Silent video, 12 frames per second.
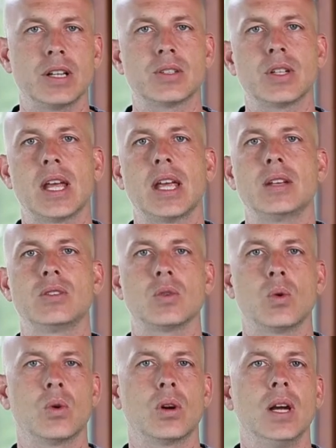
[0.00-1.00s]
change
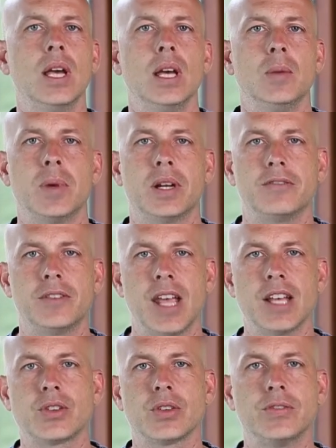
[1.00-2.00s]
or better
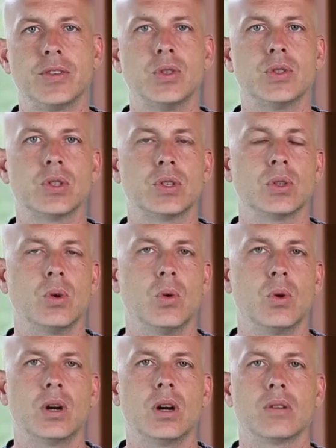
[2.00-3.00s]
financial future
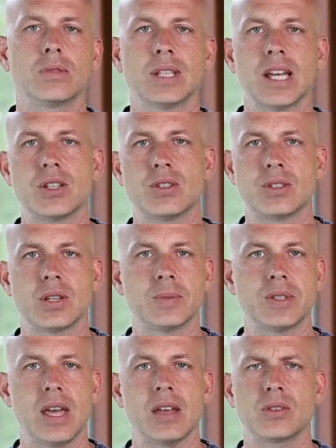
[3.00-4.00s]
or a relationship
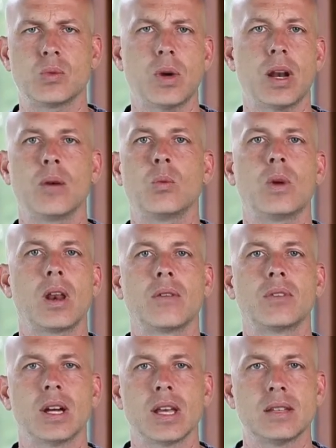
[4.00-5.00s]
status,
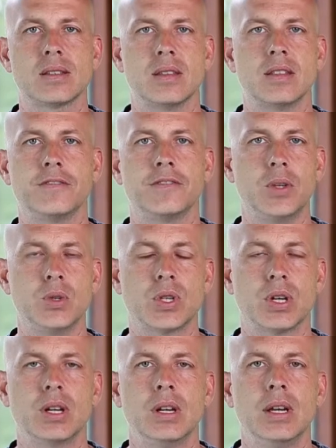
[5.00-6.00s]
whatever it is in the
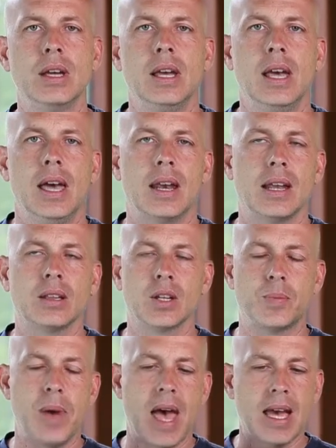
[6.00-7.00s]
future. And I
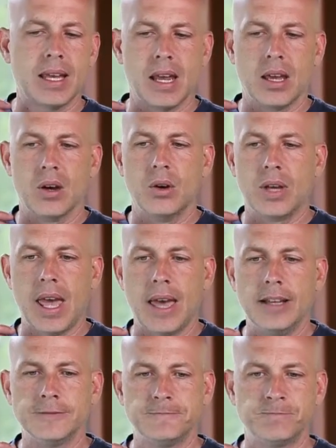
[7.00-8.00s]
look back and I go,
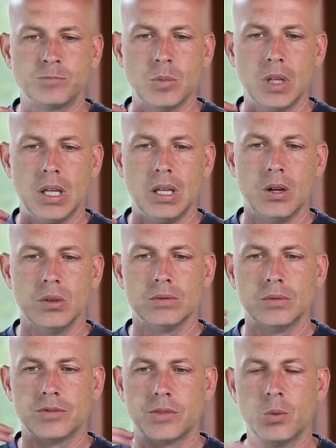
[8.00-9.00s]
okay,
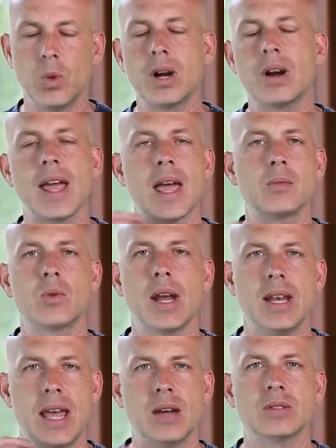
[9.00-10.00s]
from where I am right
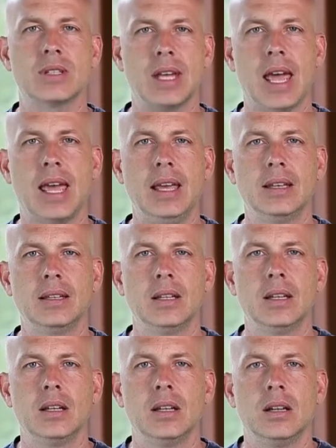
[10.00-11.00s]
now today,
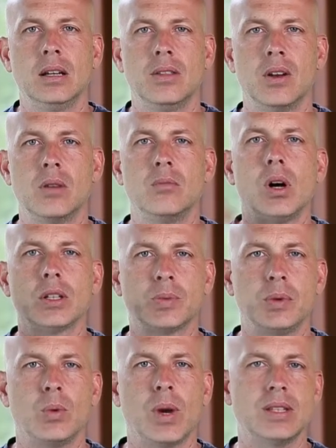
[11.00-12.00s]
there are
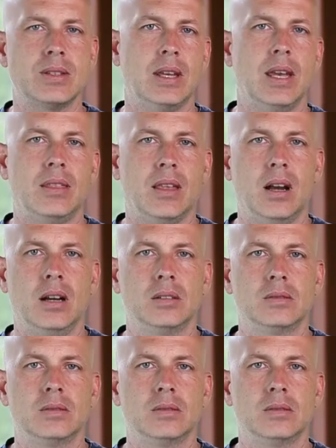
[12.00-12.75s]
multiple ways to get there.